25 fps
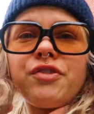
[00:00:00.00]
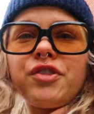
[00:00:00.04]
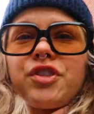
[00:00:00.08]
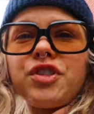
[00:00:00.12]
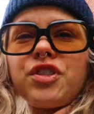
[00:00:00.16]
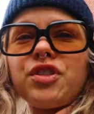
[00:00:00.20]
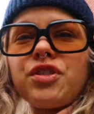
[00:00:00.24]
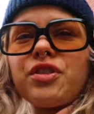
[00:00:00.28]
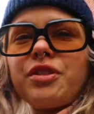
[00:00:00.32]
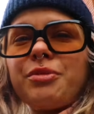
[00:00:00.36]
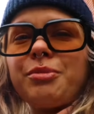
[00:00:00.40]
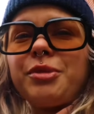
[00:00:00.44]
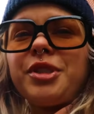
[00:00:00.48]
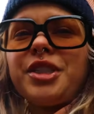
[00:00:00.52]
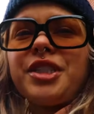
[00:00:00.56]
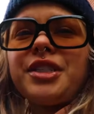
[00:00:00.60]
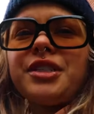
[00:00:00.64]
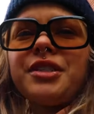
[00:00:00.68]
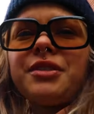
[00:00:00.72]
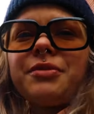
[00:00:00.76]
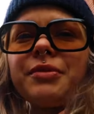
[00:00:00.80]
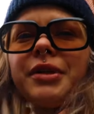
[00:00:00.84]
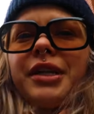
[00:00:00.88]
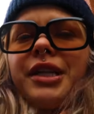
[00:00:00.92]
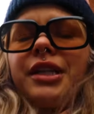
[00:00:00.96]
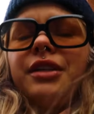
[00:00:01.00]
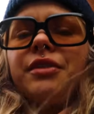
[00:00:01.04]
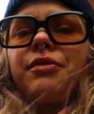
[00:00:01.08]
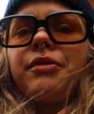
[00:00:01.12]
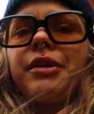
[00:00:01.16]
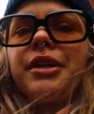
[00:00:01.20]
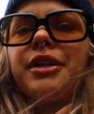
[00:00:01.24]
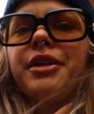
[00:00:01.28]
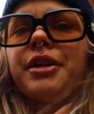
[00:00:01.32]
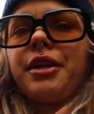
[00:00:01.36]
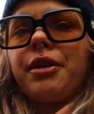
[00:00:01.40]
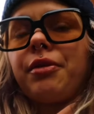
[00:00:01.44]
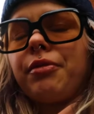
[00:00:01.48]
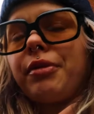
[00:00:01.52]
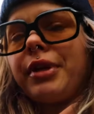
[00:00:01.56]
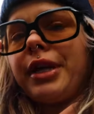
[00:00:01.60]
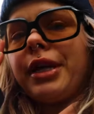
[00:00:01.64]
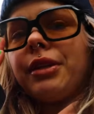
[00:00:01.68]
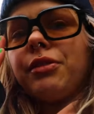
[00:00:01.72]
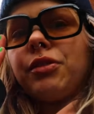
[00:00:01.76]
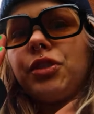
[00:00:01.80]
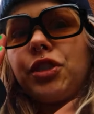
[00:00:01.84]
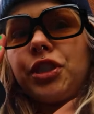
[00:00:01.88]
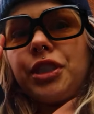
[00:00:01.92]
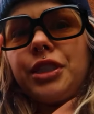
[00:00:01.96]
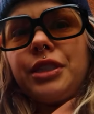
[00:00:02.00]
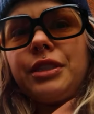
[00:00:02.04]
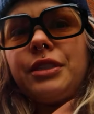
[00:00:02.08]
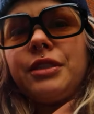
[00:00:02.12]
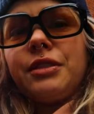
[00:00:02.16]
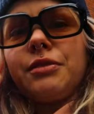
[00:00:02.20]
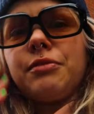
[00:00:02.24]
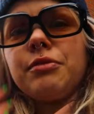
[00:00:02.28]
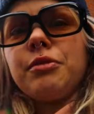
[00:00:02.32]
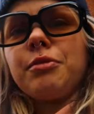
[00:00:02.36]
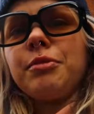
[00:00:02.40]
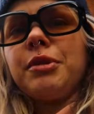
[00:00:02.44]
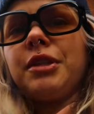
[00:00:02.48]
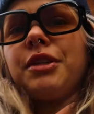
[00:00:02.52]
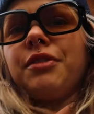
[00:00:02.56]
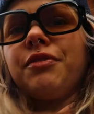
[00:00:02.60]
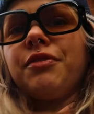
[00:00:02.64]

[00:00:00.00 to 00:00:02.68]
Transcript: for summer as well, wearing it without jeans would be